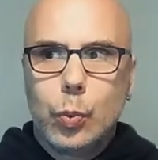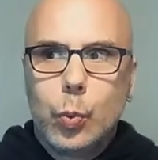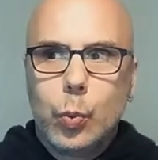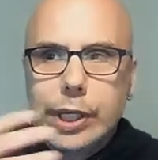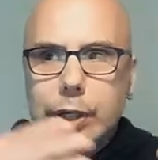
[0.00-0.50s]

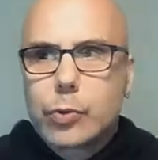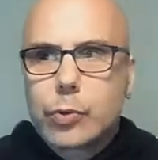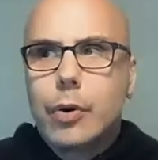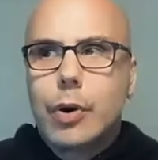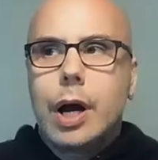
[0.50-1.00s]
we
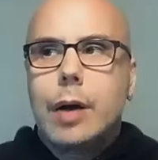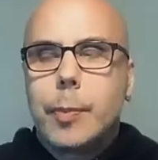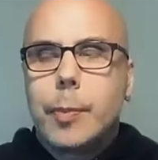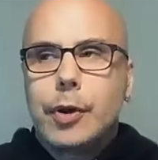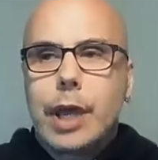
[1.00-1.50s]
grow
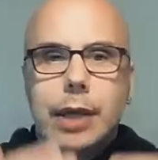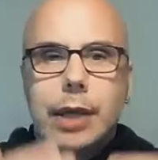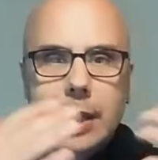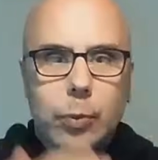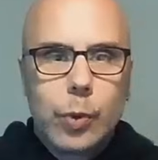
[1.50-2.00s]
up, and
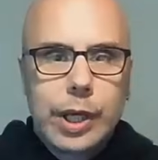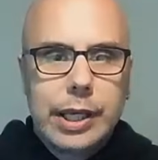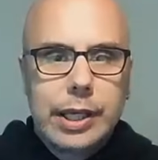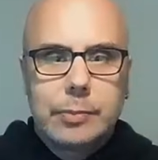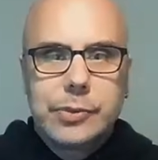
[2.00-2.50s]

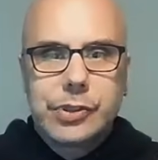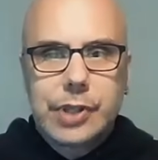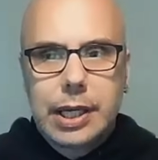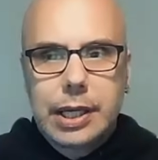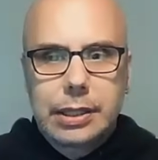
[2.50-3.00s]
I'm
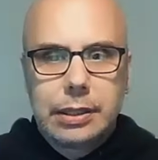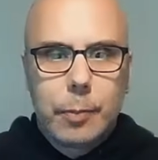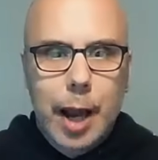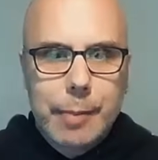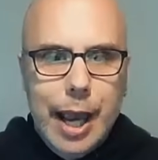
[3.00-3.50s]
saying
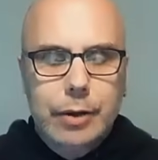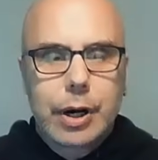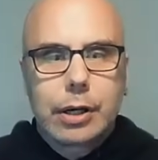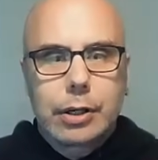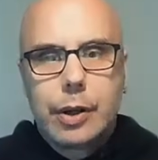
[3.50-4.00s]
my
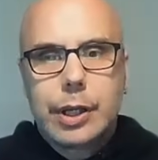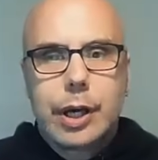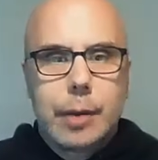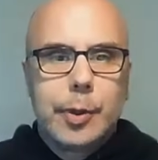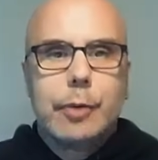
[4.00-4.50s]
background growing
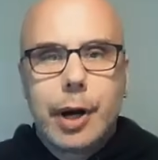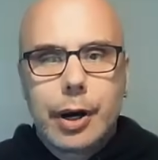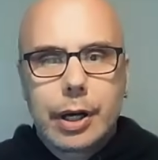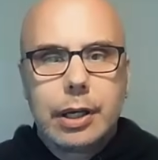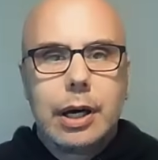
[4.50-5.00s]
up in
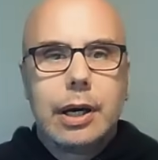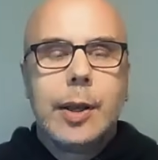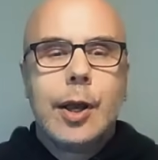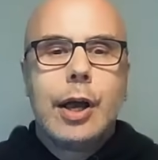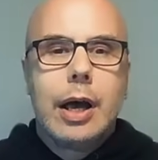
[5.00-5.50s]
America,
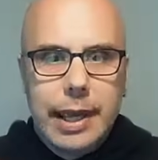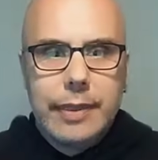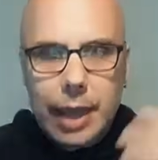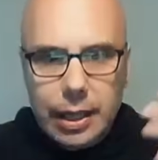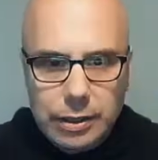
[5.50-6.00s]

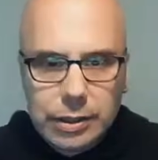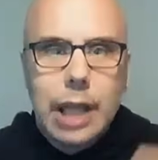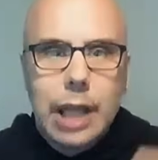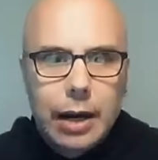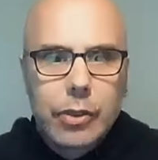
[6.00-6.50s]
and then a
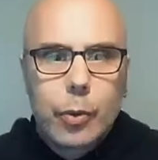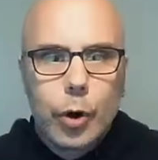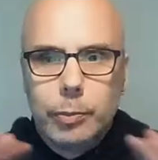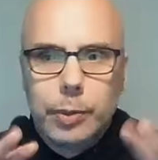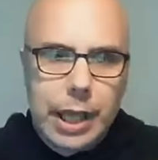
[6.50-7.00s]
lot of the
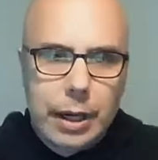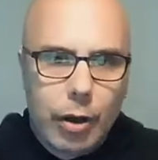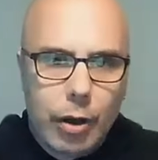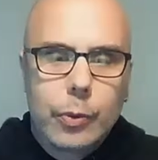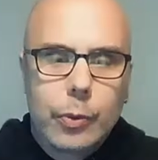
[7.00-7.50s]
world, but not
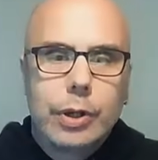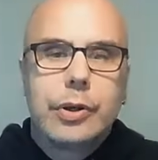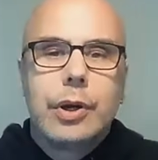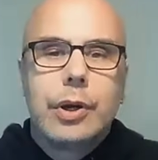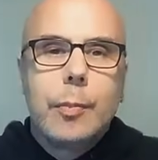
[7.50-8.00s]
all of the world.
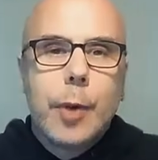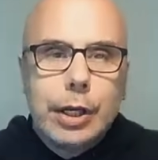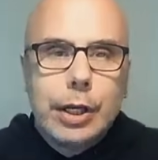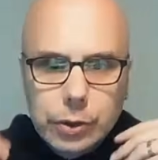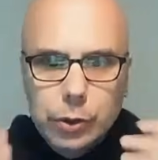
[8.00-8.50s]

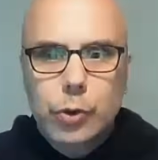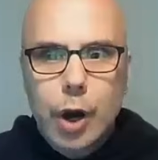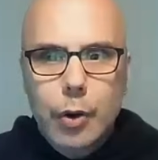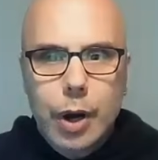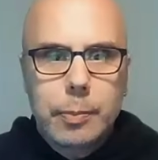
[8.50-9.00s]
But you
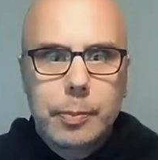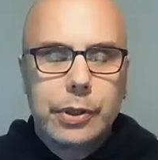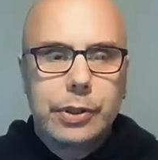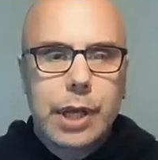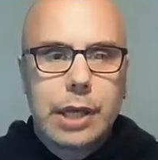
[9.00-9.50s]
grow up
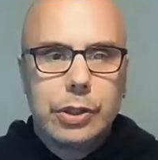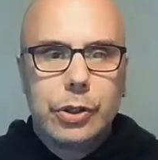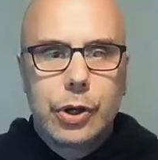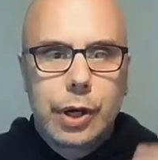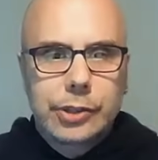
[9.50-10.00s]
and
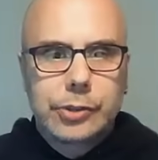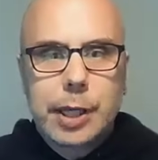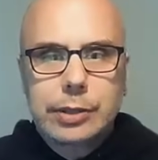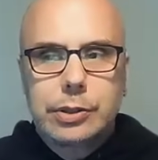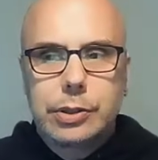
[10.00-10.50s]
you're
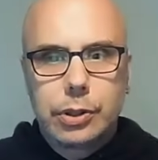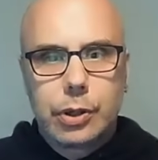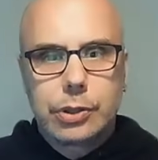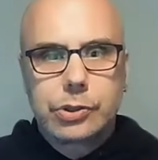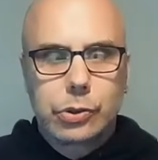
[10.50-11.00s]
expected to
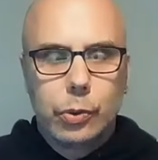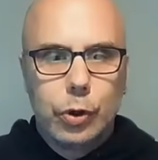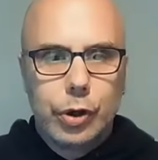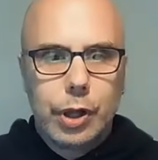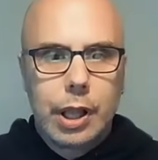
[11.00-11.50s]
go to
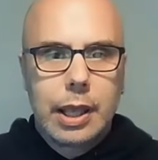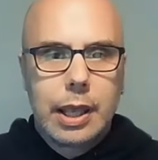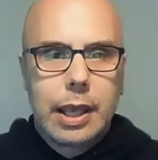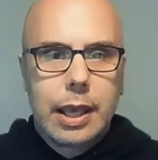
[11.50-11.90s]
school,